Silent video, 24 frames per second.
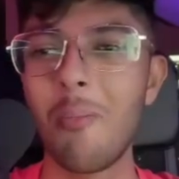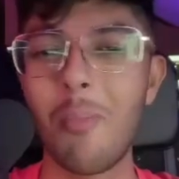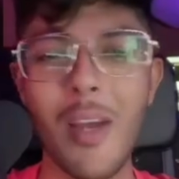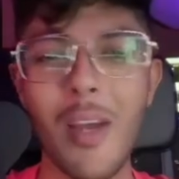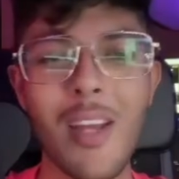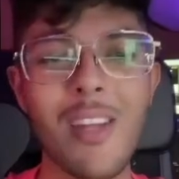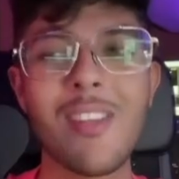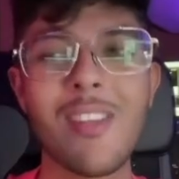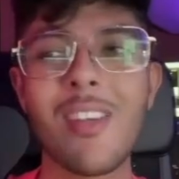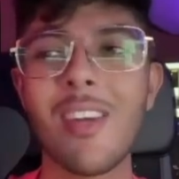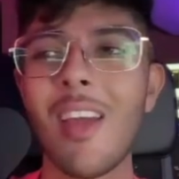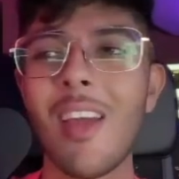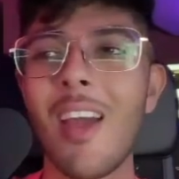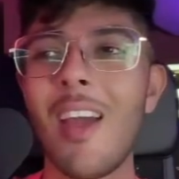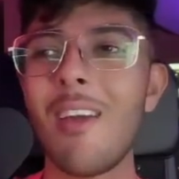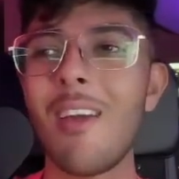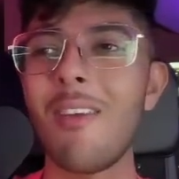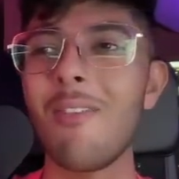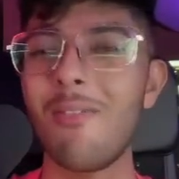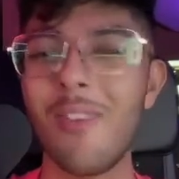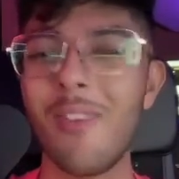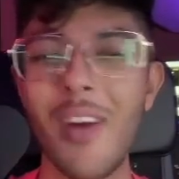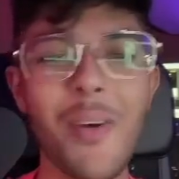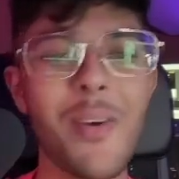painting a
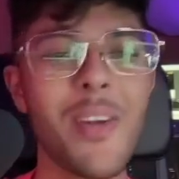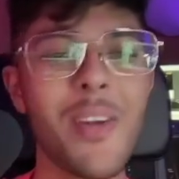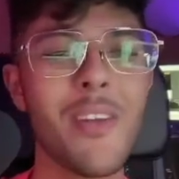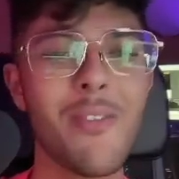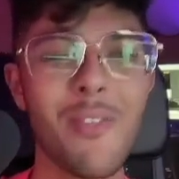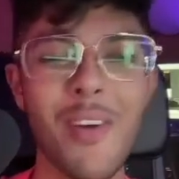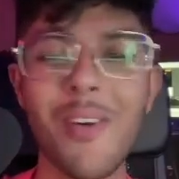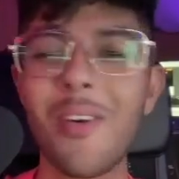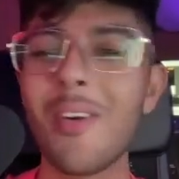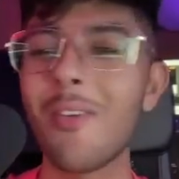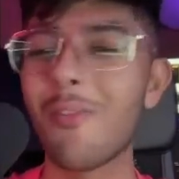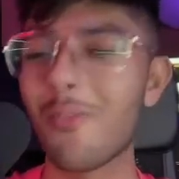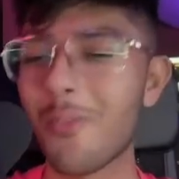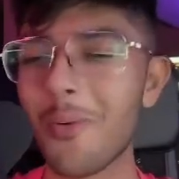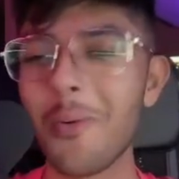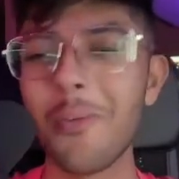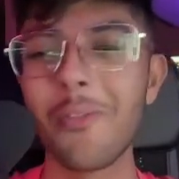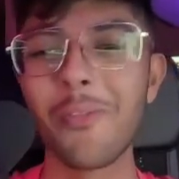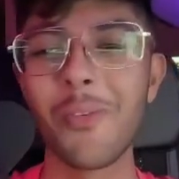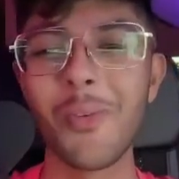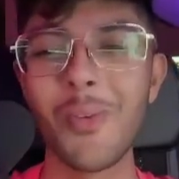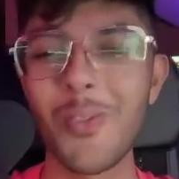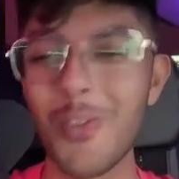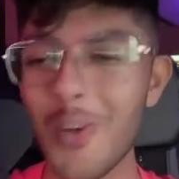very, very
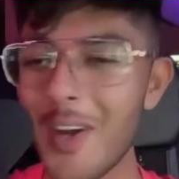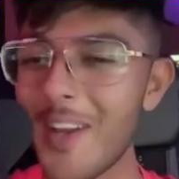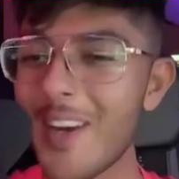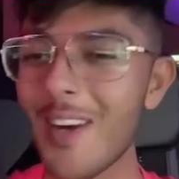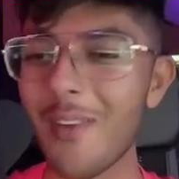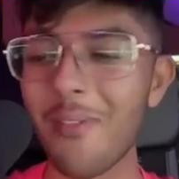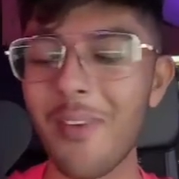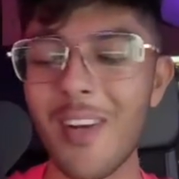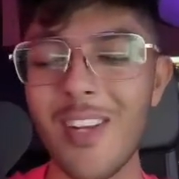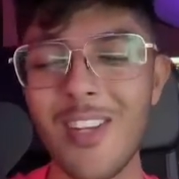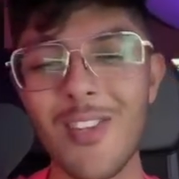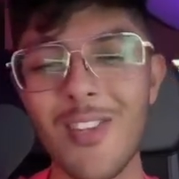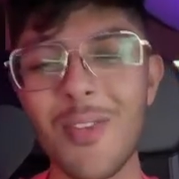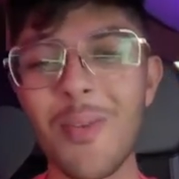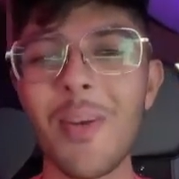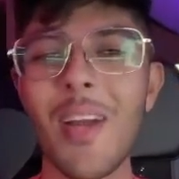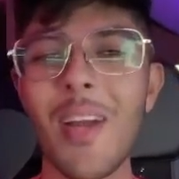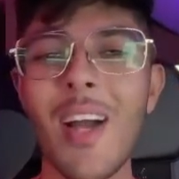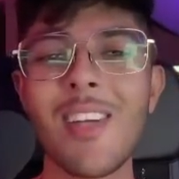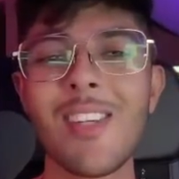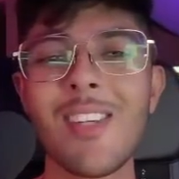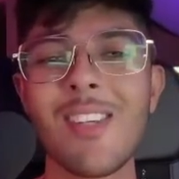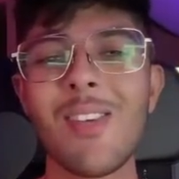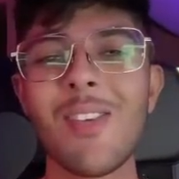fruitful trading range. So you
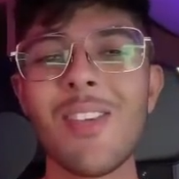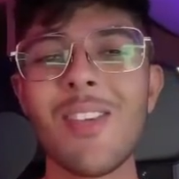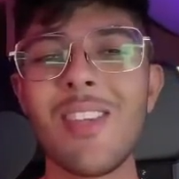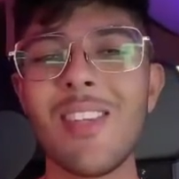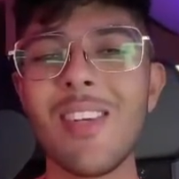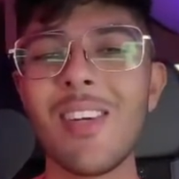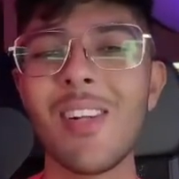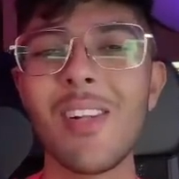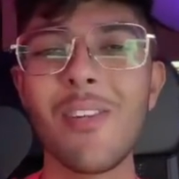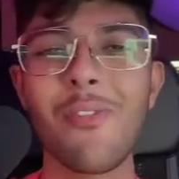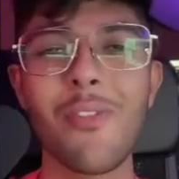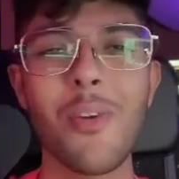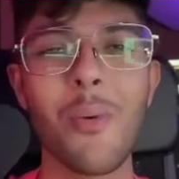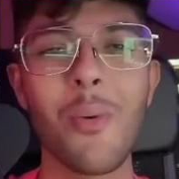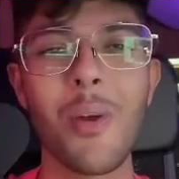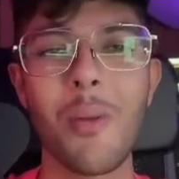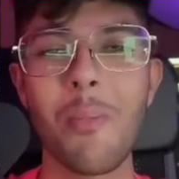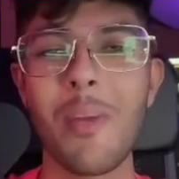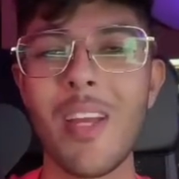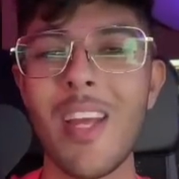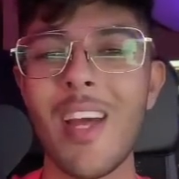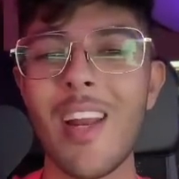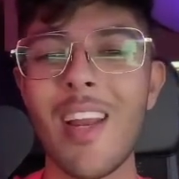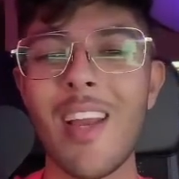guys know the deal. If you want to be
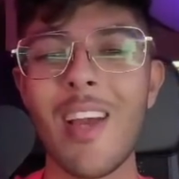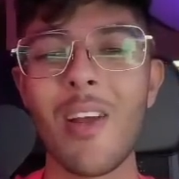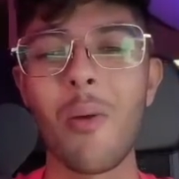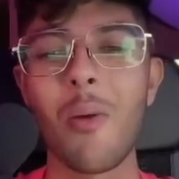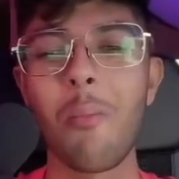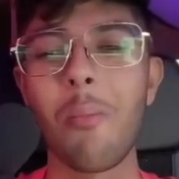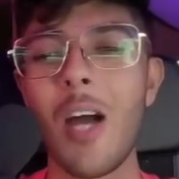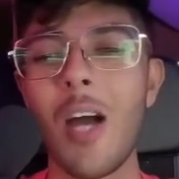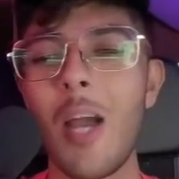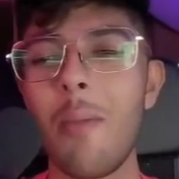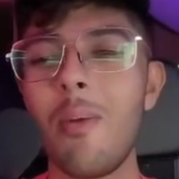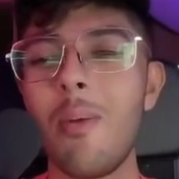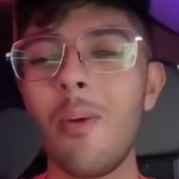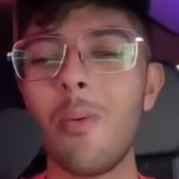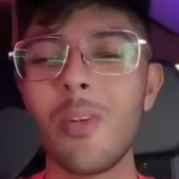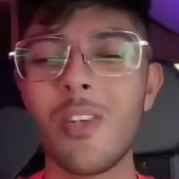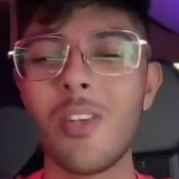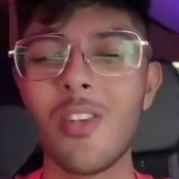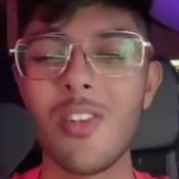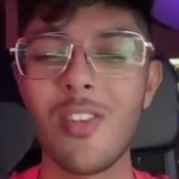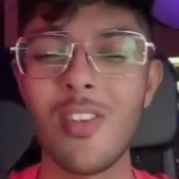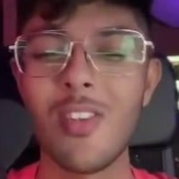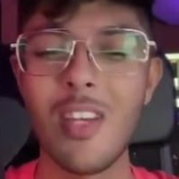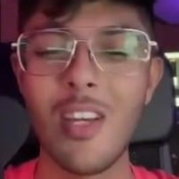getting in on Bybit, which
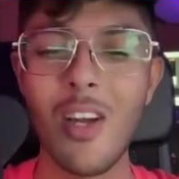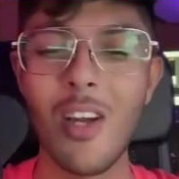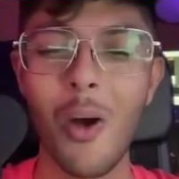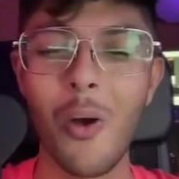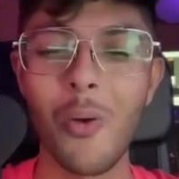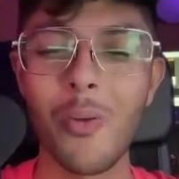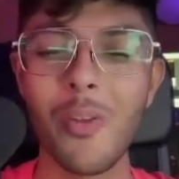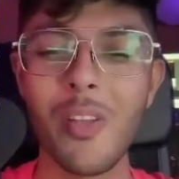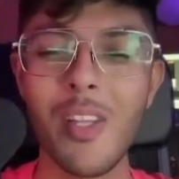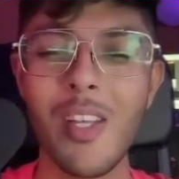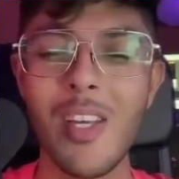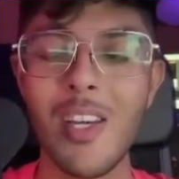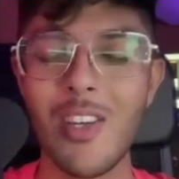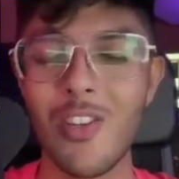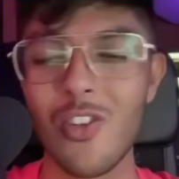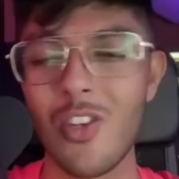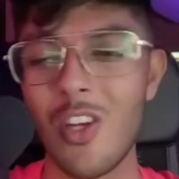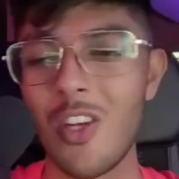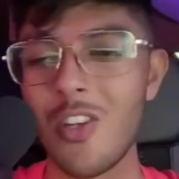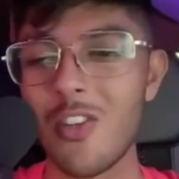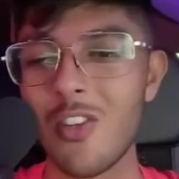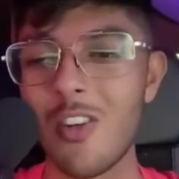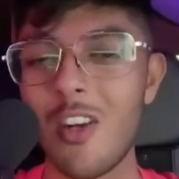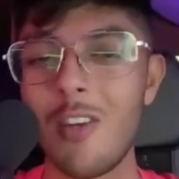is the only
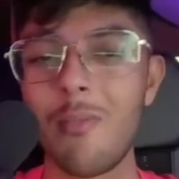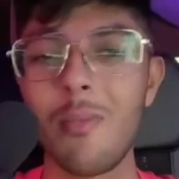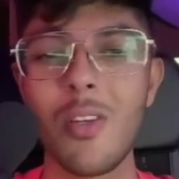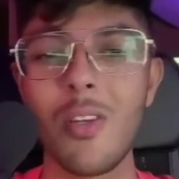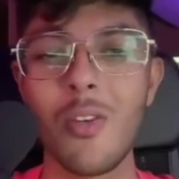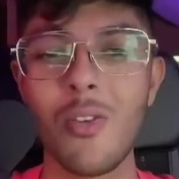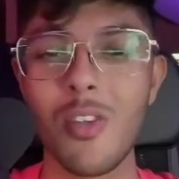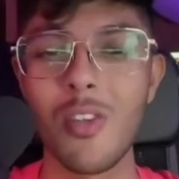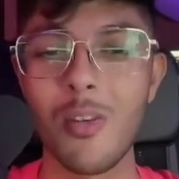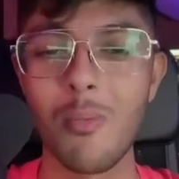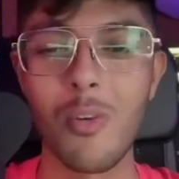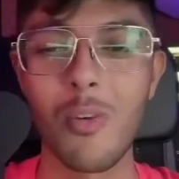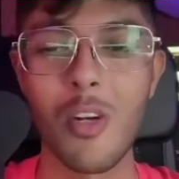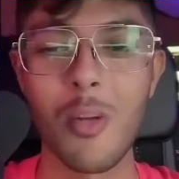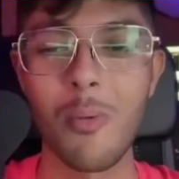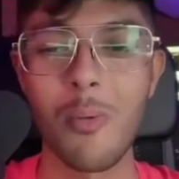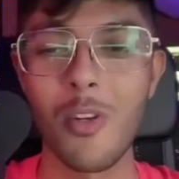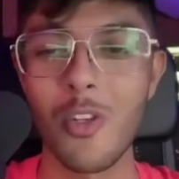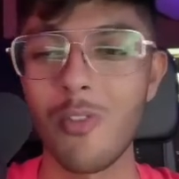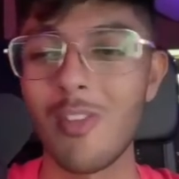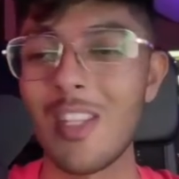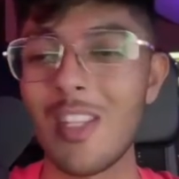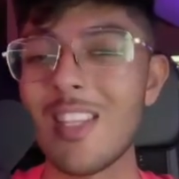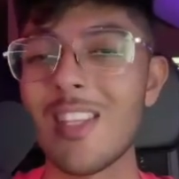exchange that I've been using pretty much
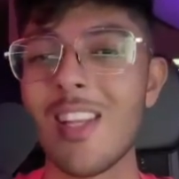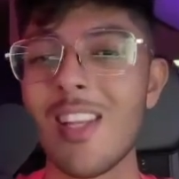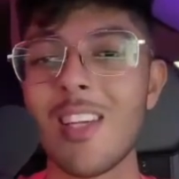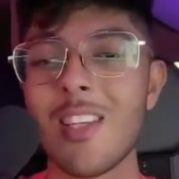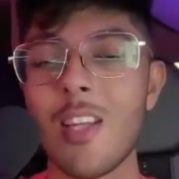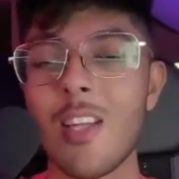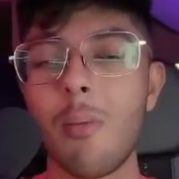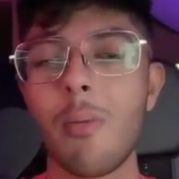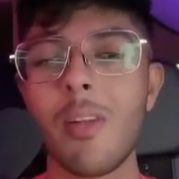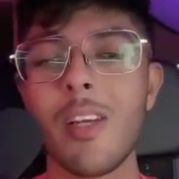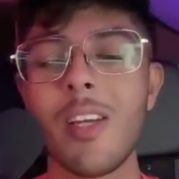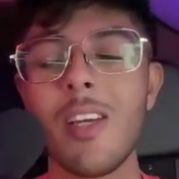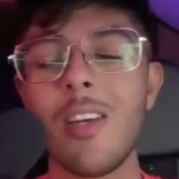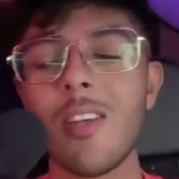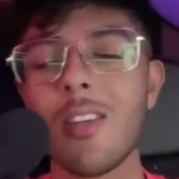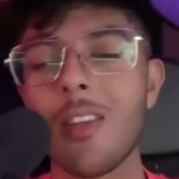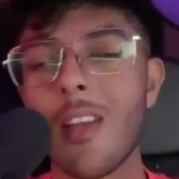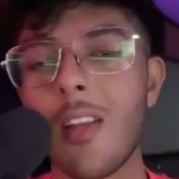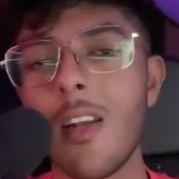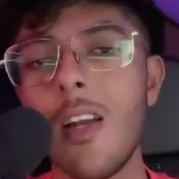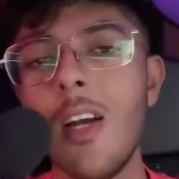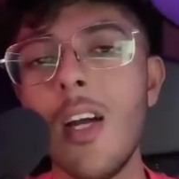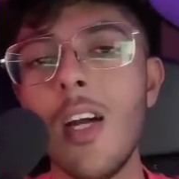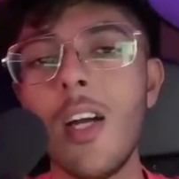over these last couple of years,
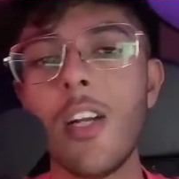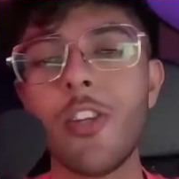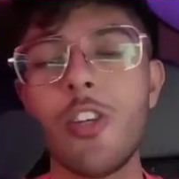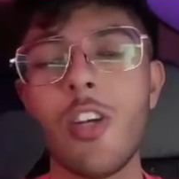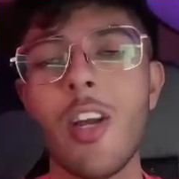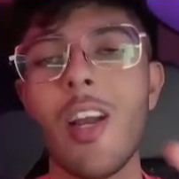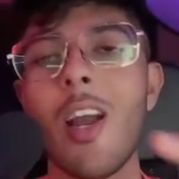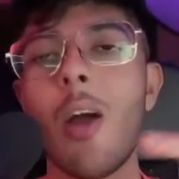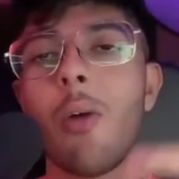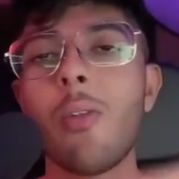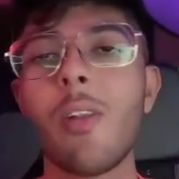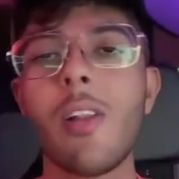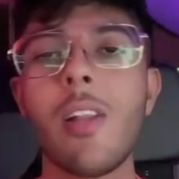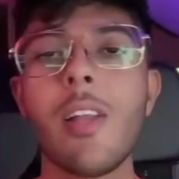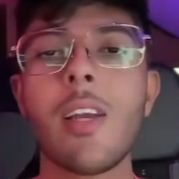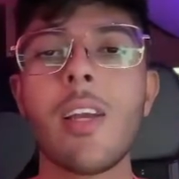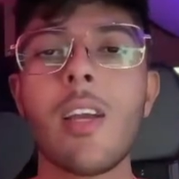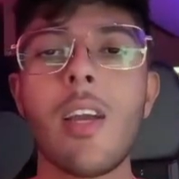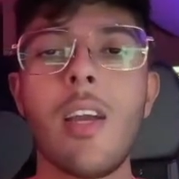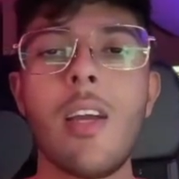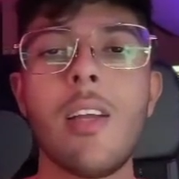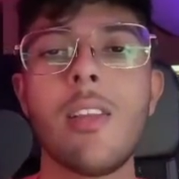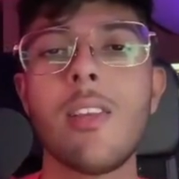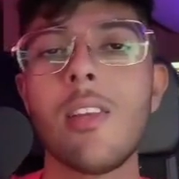then check out the link
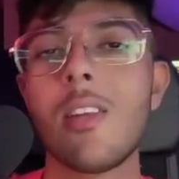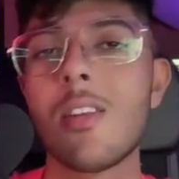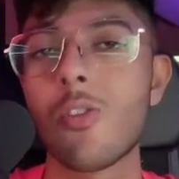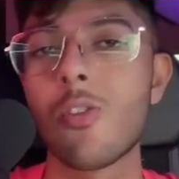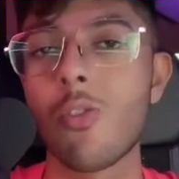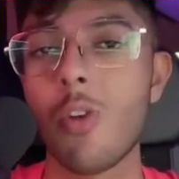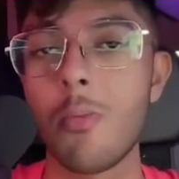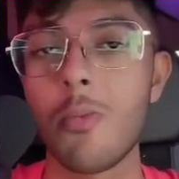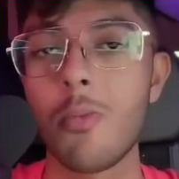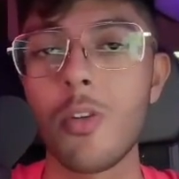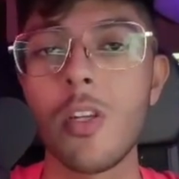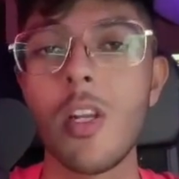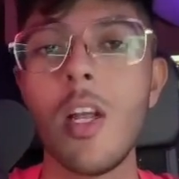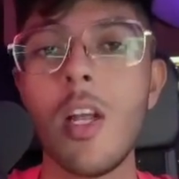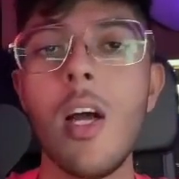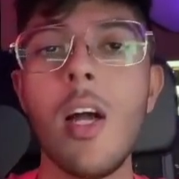in the description